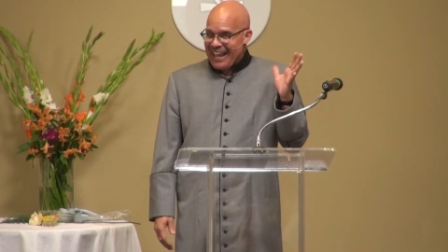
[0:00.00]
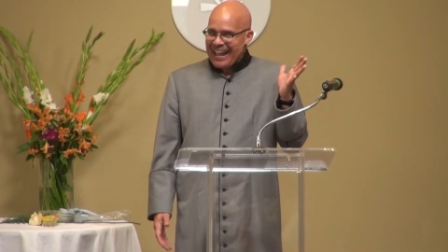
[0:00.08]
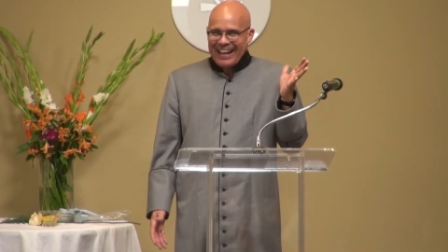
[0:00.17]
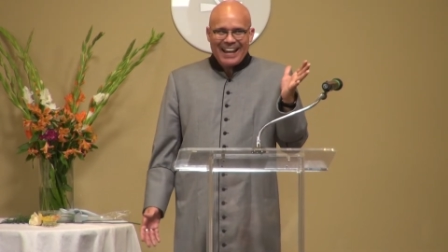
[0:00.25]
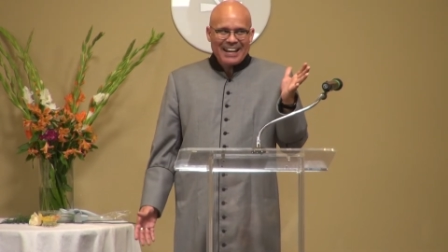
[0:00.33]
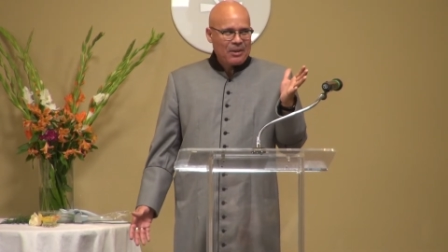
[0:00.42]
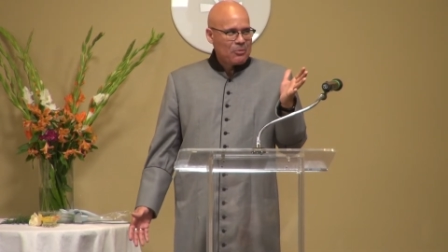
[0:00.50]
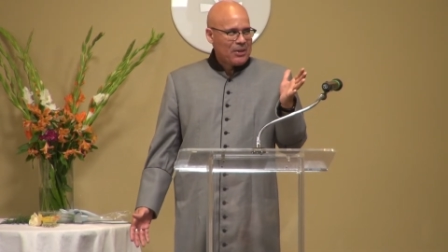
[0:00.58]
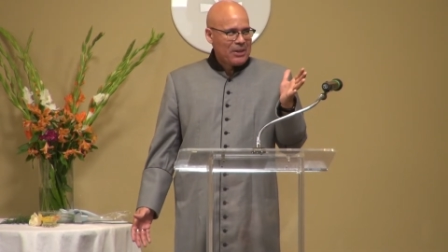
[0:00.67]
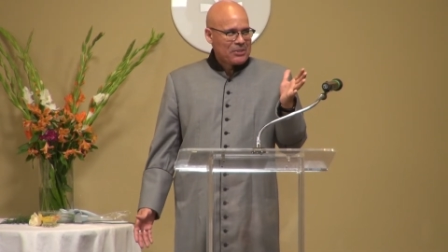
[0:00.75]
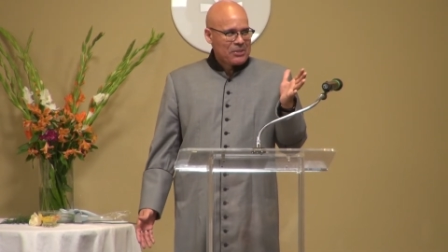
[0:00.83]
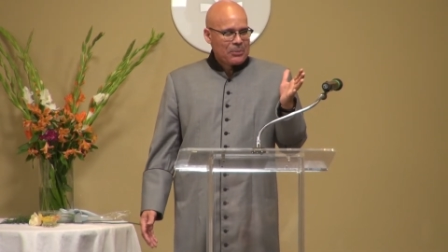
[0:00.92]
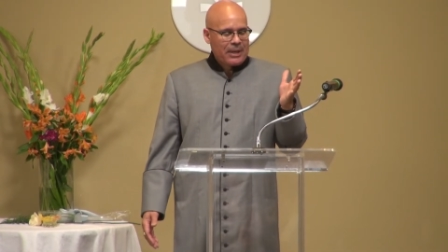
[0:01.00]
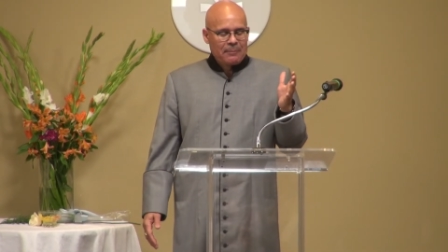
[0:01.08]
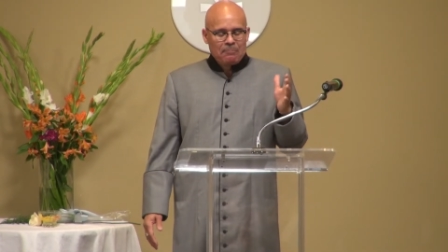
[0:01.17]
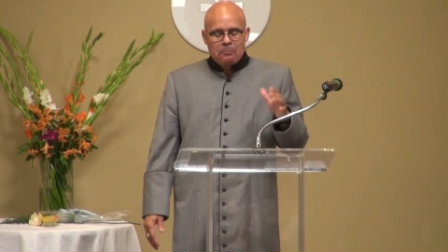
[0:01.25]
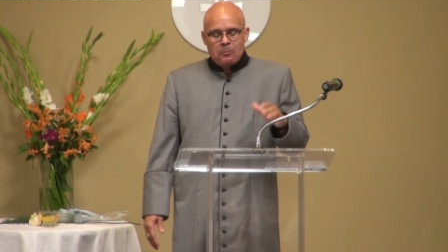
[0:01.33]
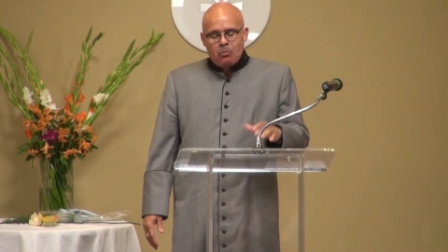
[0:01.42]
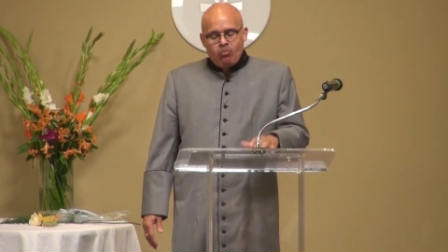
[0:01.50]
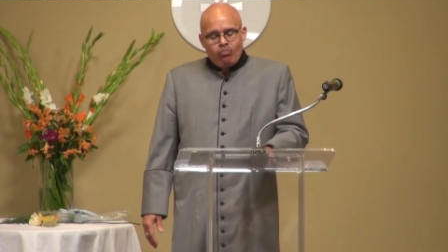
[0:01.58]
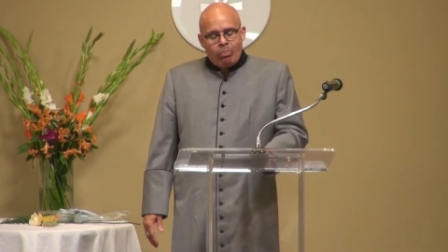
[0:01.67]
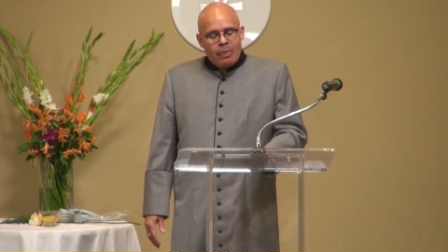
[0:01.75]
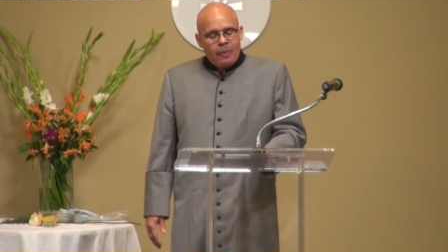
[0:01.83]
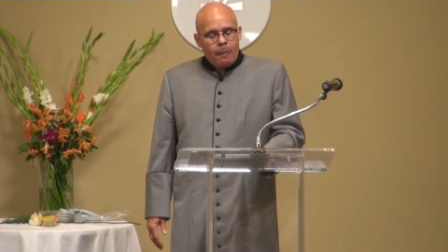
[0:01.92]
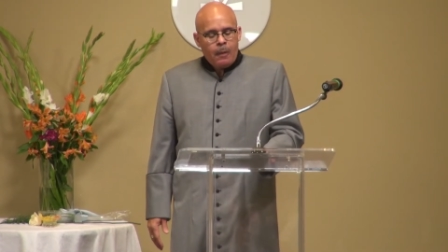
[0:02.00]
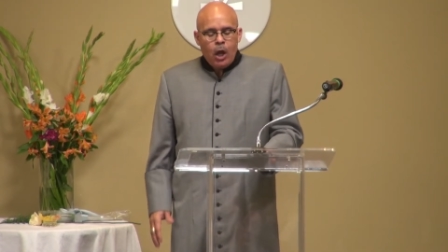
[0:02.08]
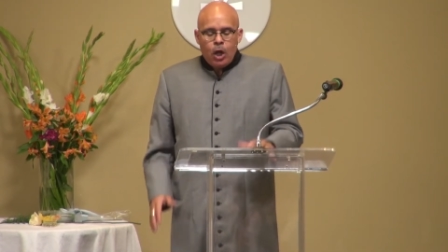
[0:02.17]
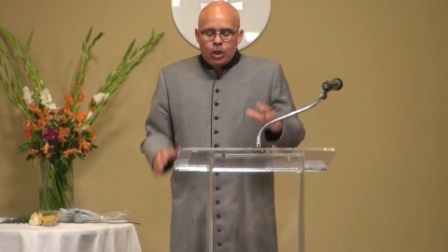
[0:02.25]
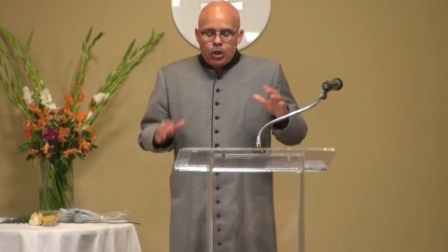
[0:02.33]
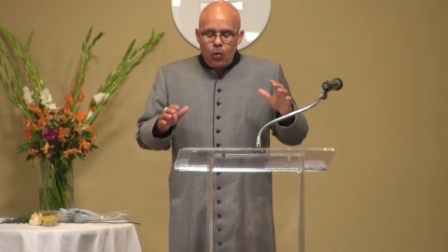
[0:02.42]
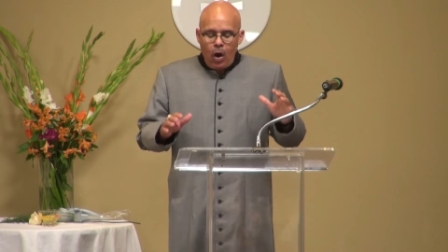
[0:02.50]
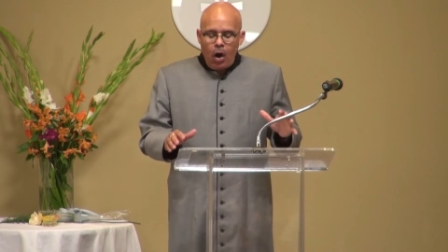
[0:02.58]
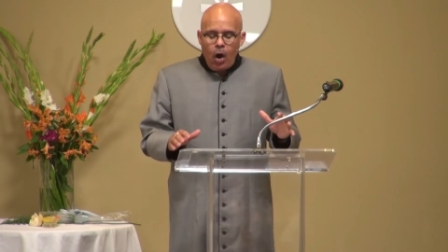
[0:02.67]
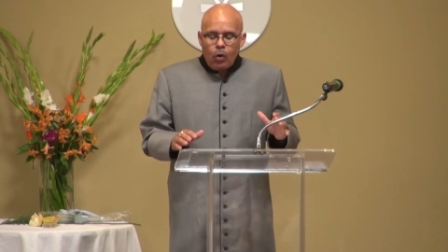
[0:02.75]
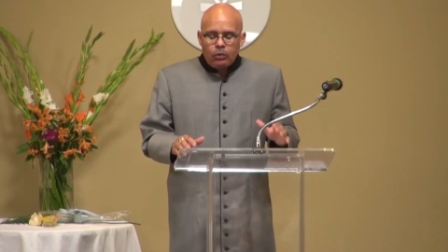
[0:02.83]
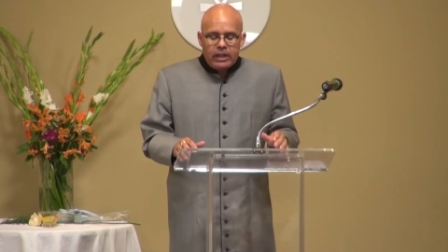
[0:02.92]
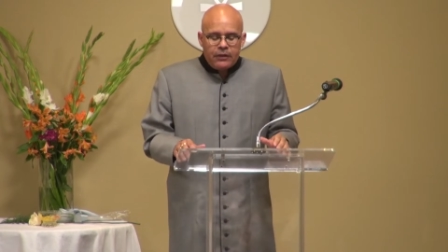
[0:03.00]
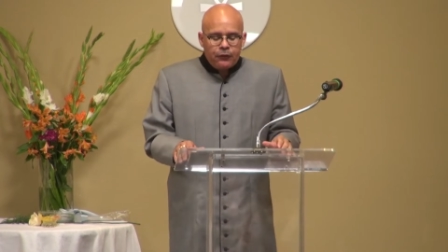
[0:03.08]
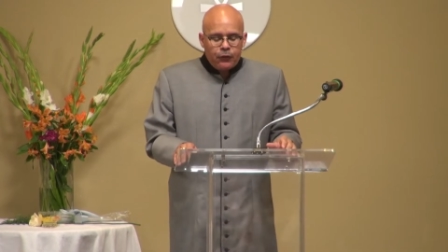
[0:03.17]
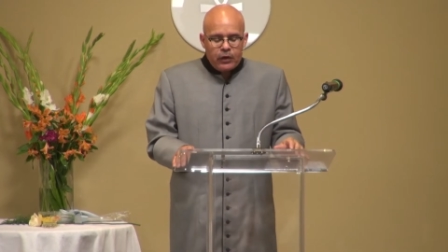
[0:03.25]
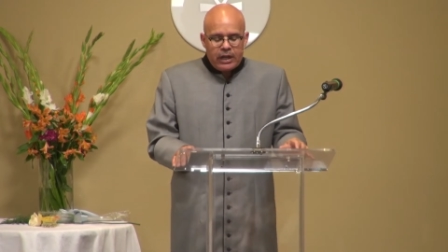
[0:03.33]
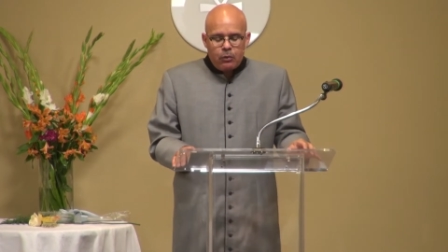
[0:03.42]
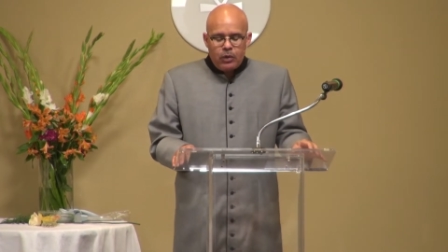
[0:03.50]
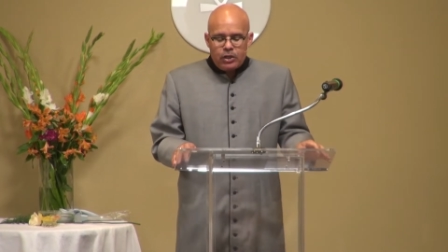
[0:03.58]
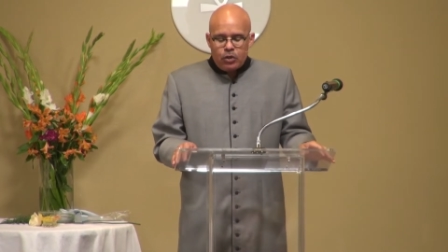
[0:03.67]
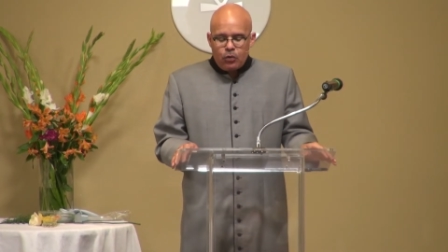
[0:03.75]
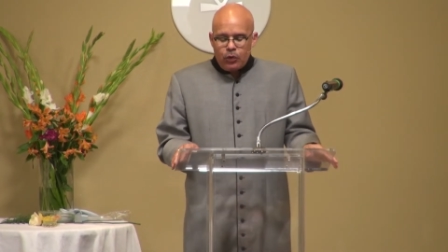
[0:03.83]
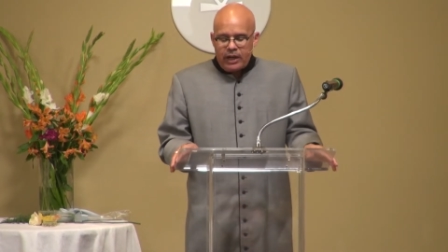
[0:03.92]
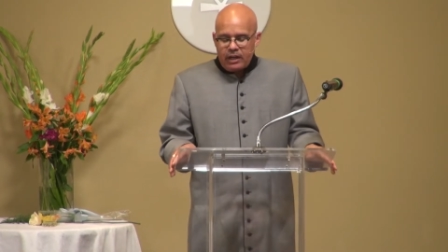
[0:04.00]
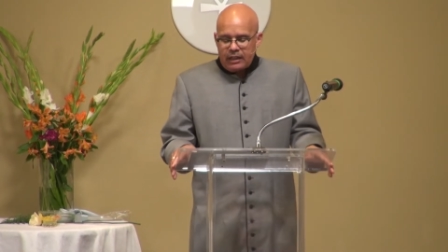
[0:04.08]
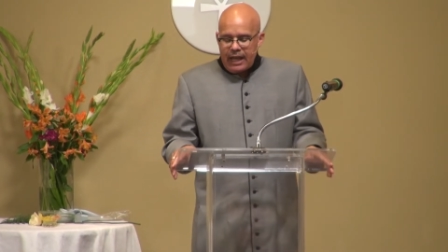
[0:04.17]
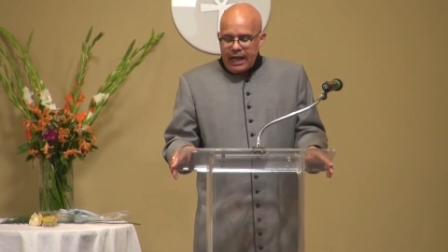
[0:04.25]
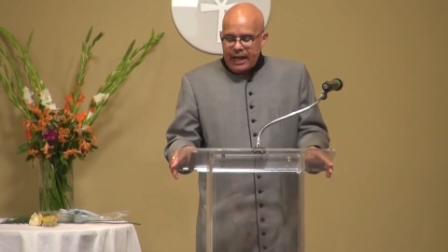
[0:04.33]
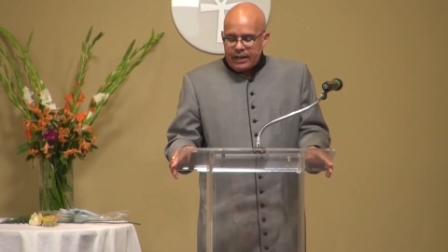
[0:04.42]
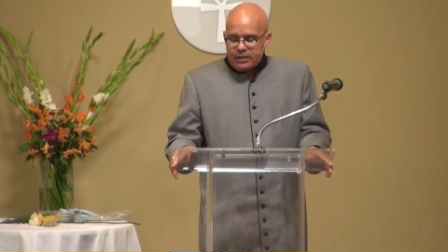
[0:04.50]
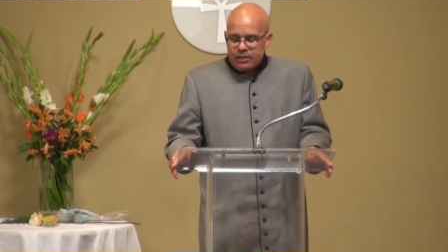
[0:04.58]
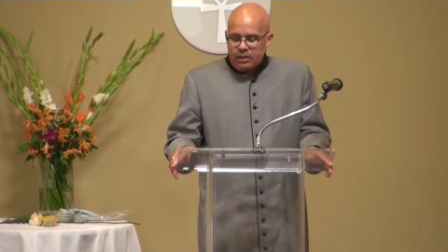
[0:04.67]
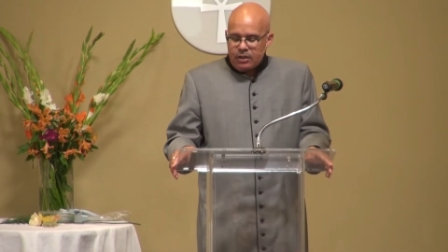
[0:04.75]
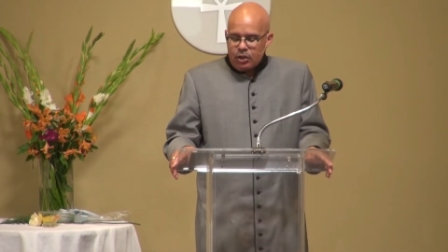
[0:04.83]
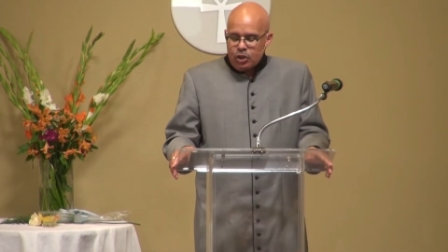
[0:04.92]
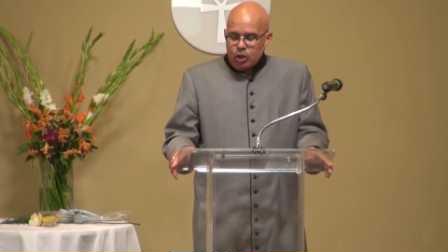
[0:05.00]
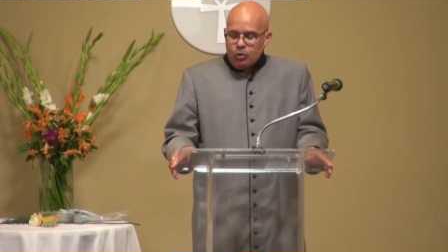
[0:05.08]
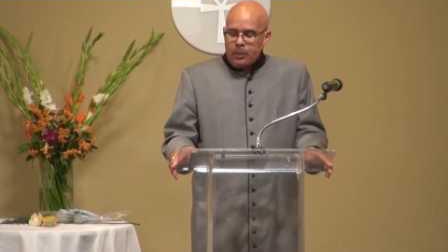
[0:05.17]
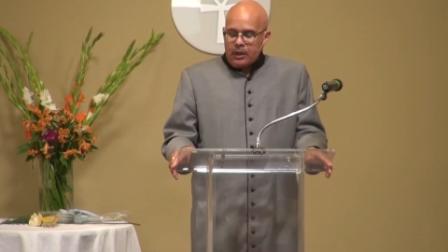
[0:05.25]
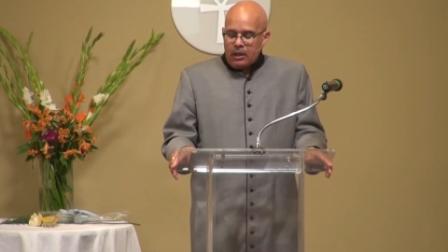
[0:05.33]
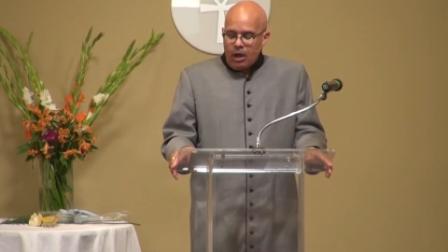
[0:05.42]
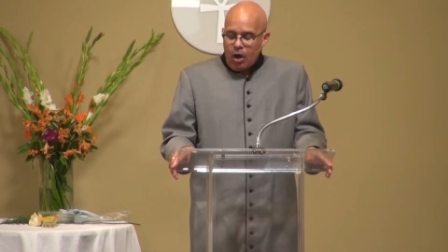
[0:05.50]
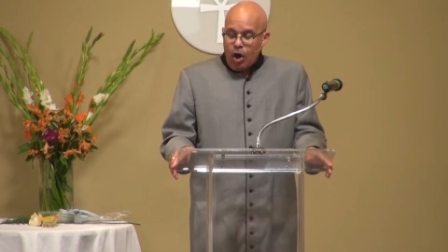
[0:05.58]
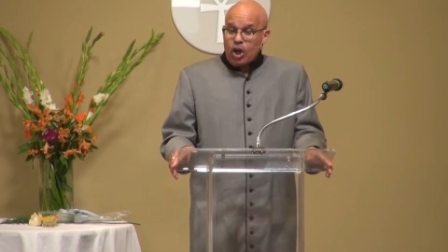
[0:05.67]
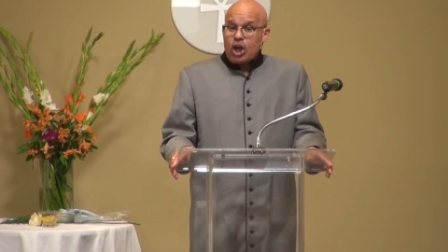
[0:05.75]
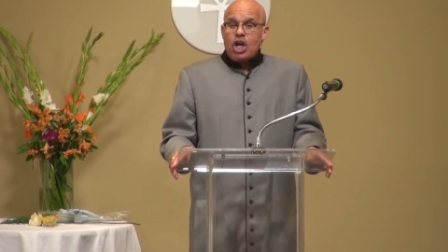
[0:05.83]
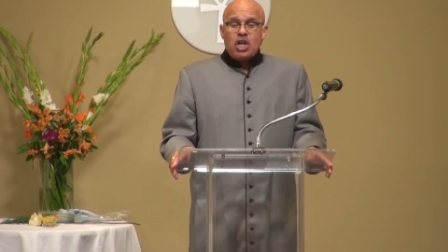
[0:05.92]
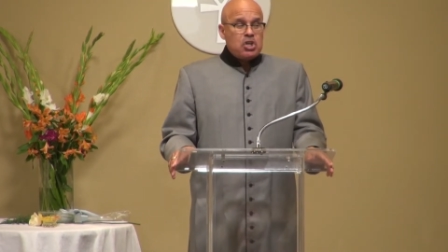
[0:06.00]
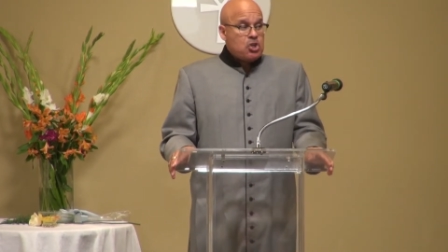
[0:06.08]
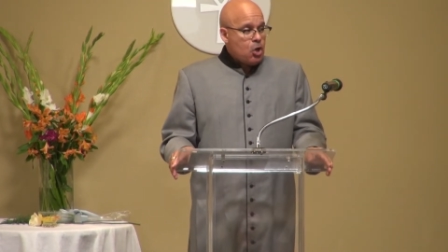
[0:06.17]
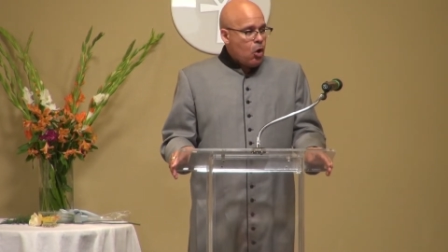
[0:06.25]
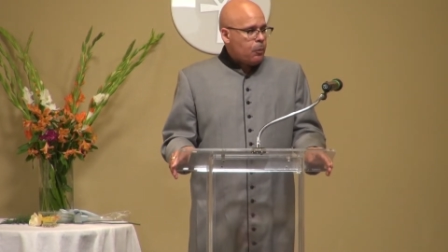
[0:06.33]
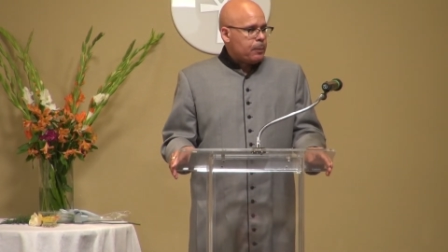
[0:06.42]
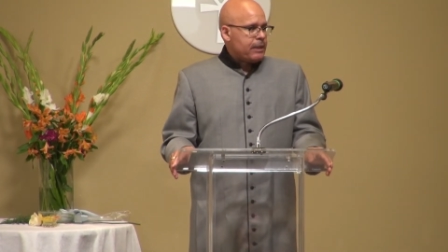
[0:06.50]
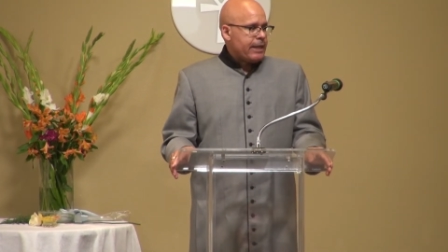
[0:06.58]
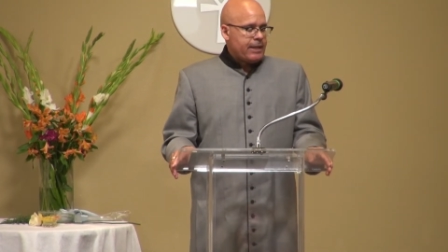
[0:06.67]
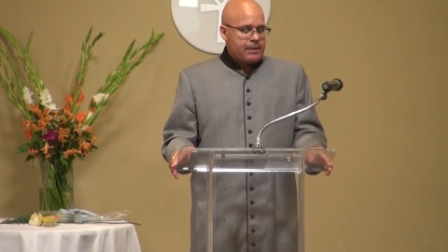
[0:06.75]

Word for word: Gotta get one or two in. You are only free when you realize you belong no place.